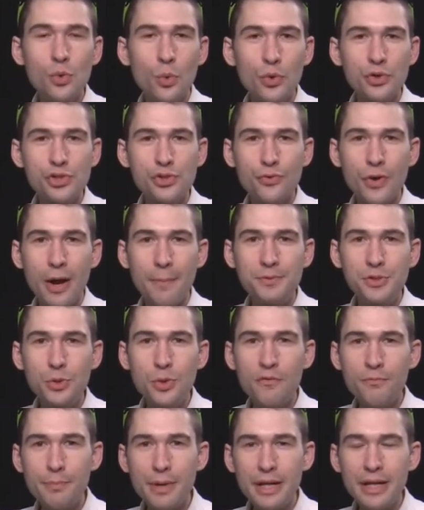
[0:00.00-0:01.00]
or straps, you
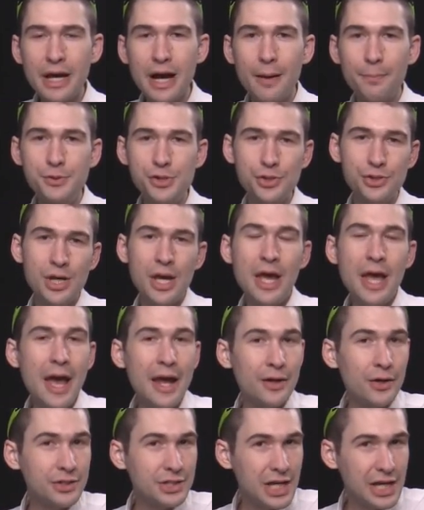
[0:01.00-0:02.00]
have many options.
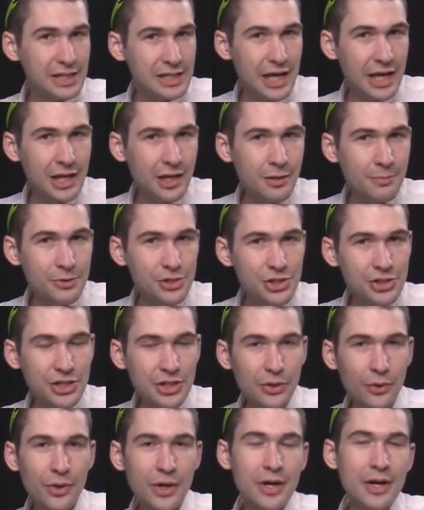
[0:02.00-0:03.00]
And on titanium and
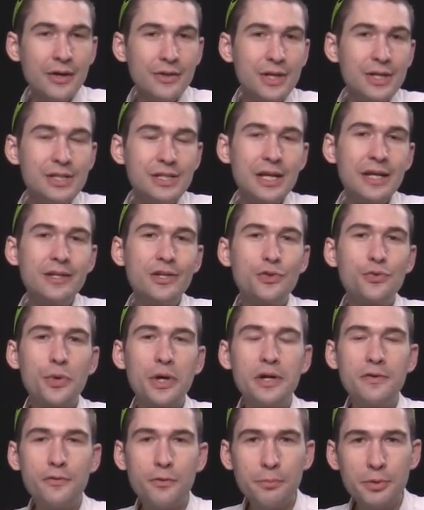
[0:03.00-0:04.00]
steel, these tend to
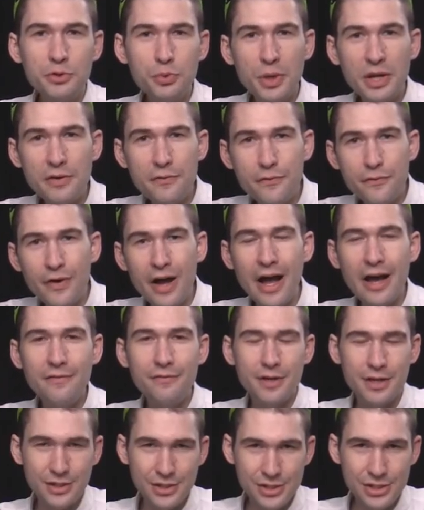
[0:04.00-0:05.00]
trade for between $5,000
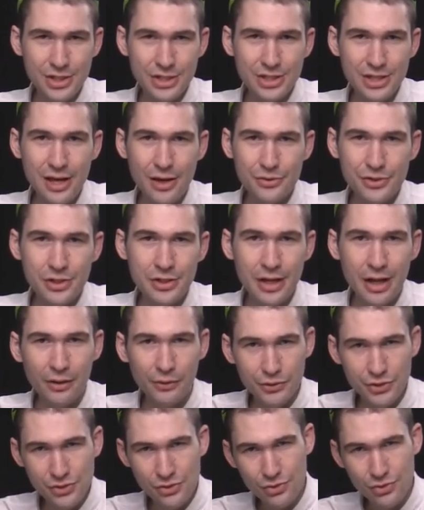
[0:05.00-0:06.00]
and
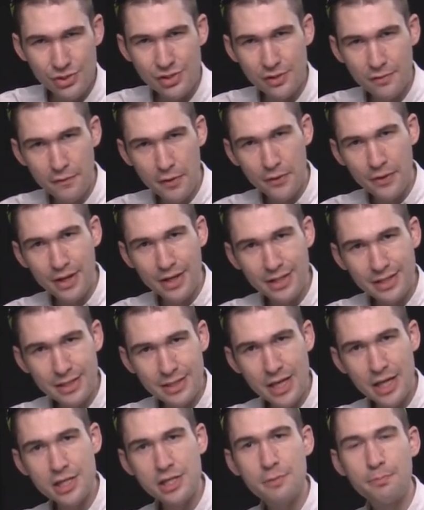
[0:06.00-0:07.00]
$6,000, so this is a very
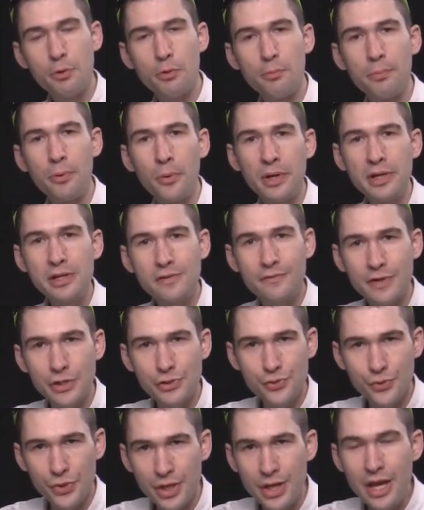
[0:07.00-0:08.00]
accessible point of
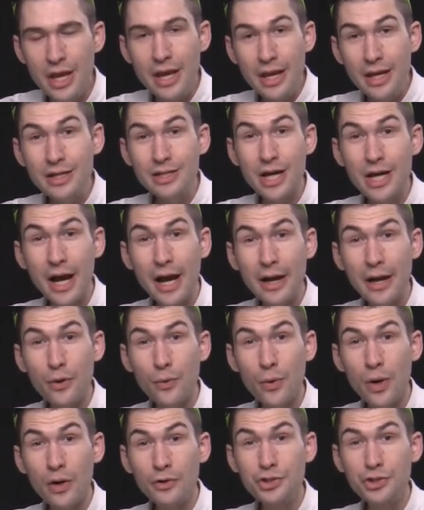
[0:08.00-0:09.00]
entry into high
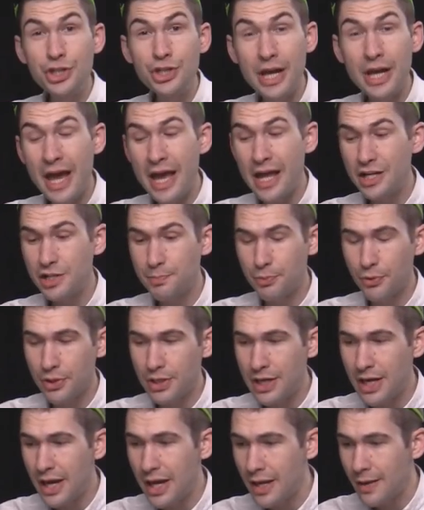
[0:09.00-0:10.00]
horology and
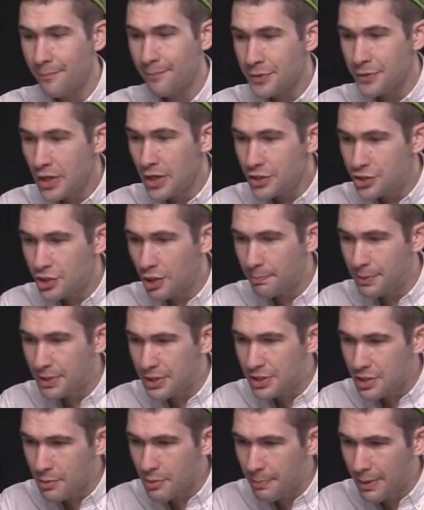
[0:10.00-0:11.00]
Breguet. Jumping
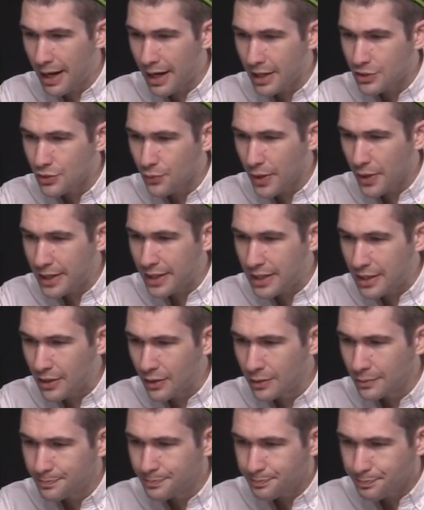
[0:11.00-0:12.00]
into the box right
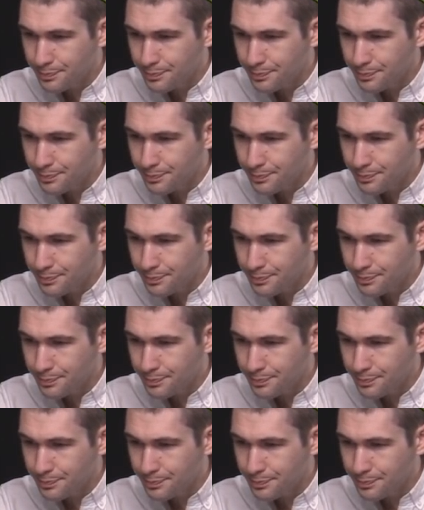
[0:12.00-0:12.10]
here,